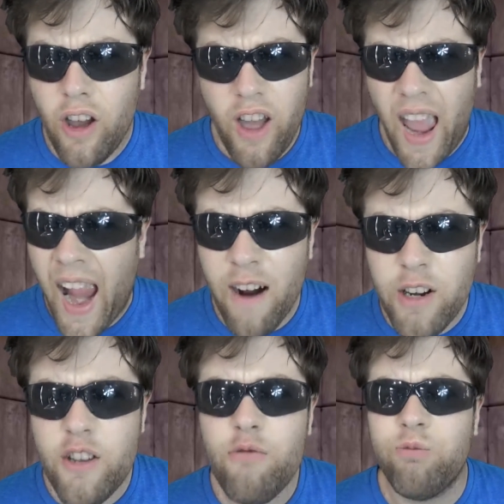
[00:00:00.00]
How
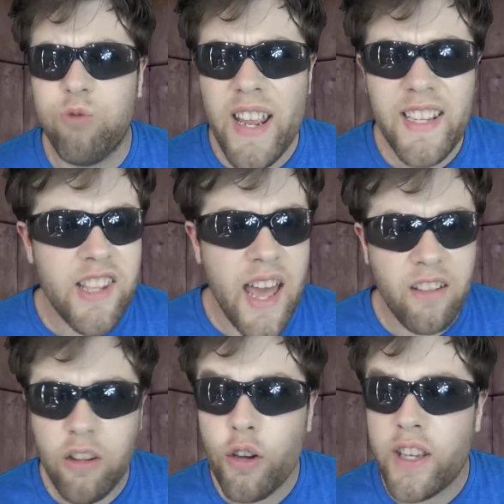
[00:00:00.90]
do you reach
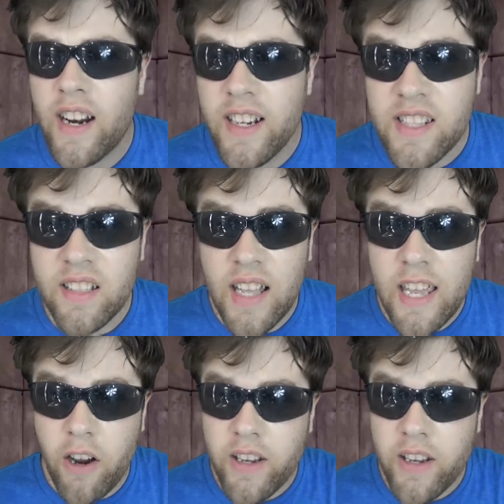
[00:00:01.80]
that? Look, can I just leave?